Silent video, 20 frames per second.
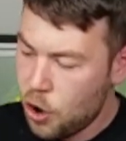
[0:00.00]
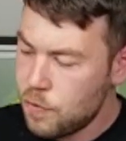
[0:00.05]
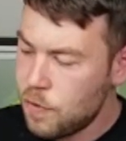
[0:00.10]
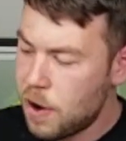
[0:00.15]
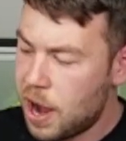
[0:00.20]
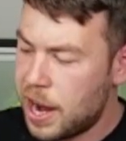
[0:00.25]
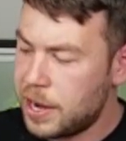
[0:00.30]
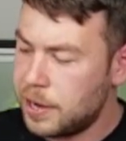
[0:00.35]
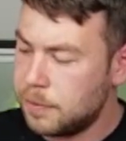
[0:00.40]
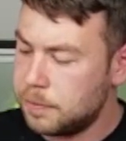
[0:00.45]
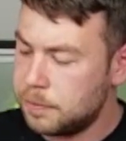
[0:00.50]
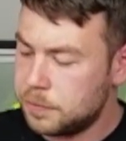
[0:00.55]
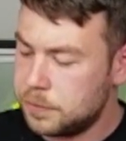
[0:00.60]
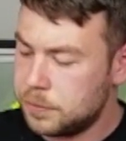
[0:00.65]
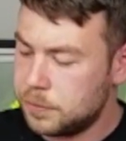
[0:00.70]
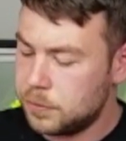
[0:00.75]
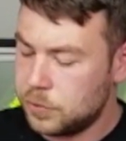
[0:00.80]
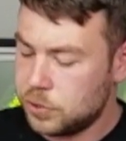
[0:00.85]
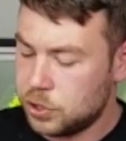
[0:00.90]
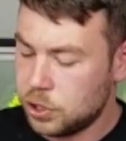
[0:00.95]
Right,
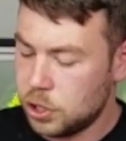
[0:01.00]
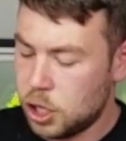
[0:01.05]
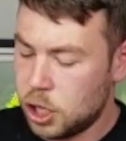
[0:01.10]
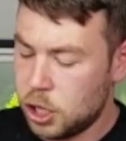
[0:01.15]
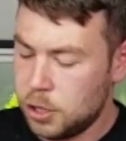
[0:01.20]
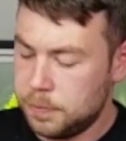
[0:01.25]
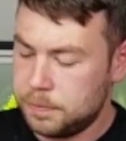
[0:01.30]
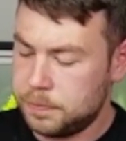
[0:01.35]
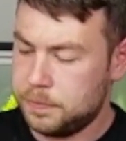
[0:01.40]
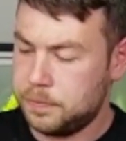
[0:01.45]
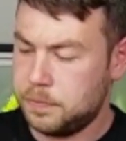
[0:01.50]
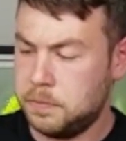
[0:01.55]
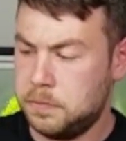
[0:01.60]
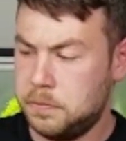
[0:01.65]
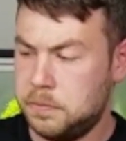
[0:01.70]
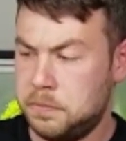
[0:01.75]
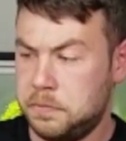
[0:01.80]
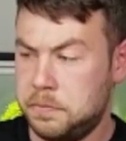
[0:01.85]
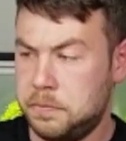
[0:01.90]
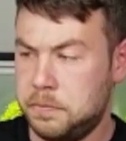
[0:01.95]
so
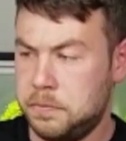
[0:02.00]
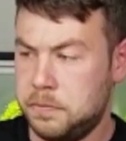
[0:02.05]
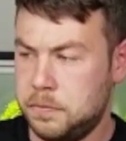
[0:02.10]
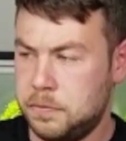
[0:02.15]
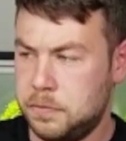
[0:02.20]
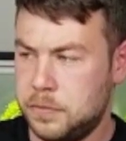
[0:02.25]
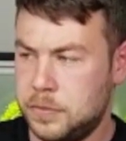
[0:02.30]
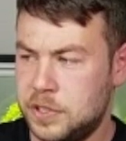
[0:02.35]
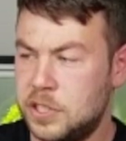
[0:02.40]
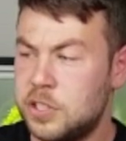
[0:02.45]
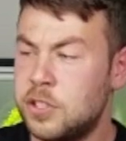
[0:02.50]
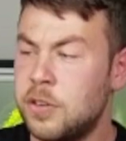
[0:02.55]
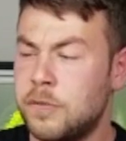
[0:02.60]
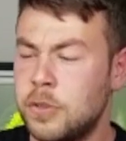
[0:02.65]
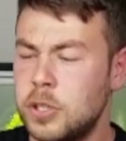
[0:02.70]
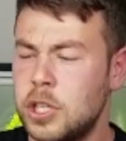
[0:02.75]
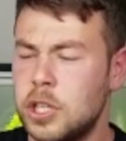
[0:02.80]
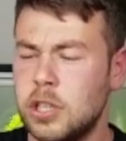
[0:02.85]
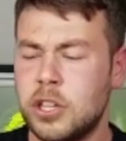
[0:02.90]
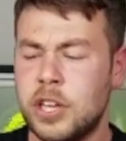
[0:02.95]
it's a
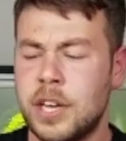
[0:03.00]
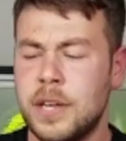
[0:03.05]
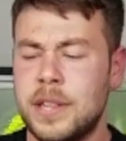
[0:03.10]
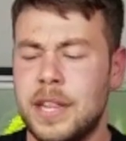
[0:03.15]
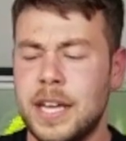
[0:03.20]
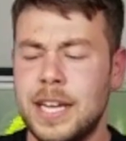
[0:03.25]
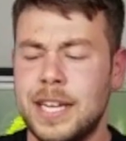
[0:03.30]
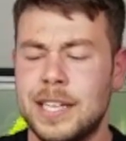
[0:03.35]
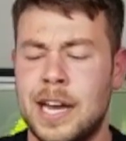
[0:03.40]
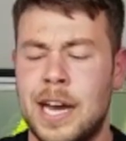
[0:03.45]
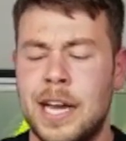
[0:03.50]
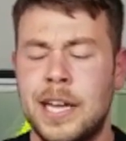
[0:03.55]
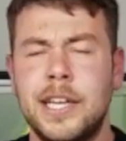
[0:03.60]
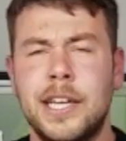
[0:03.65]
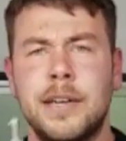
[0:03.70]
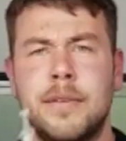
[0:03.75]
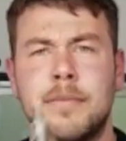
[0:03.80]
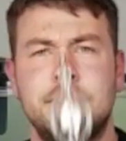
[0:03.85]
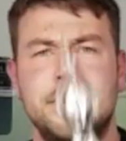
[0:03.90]
funny looking thing, like.